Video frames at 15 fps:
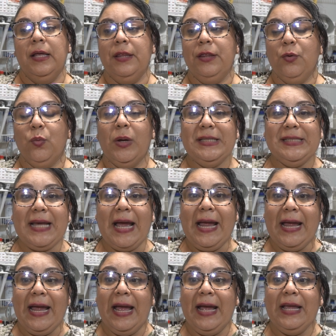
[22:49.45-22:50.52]
the ones
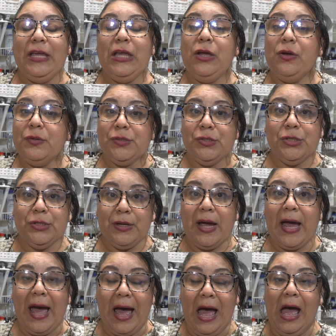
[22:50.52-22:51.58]
I used to
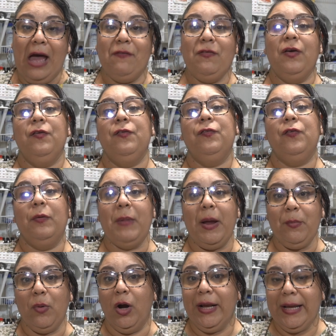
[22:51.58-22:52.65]
have for my
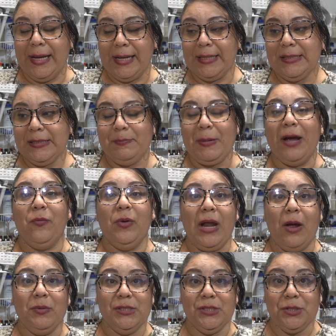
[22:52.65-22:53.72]
markets back when
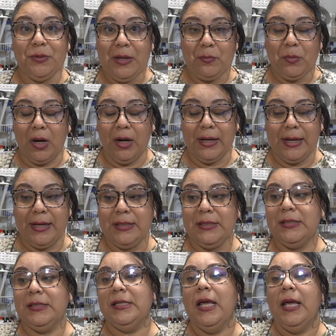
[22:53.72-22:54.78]
I was doing
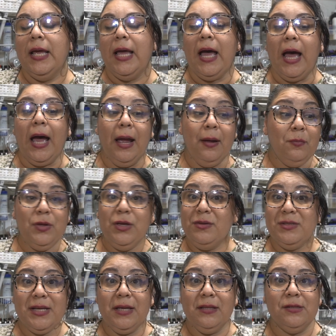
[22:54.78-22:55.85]
markets, I'm
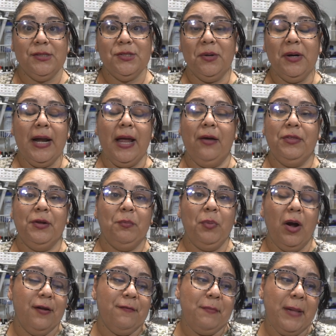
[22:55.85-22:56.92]
using in the store now. They're
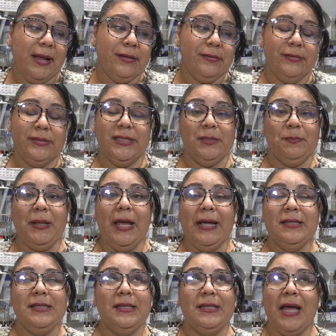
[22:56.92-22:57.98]
part of my
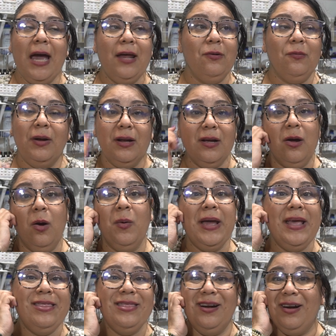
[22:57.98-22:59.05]
displays, and I don't want to go
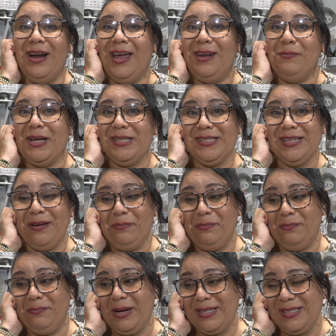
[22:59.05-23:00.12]
in there and mess up
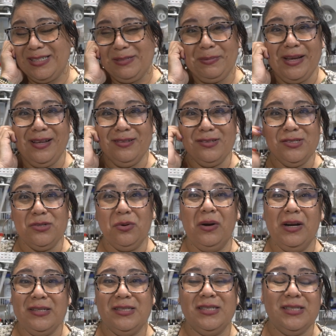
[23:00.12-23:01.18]
my display in the store. It's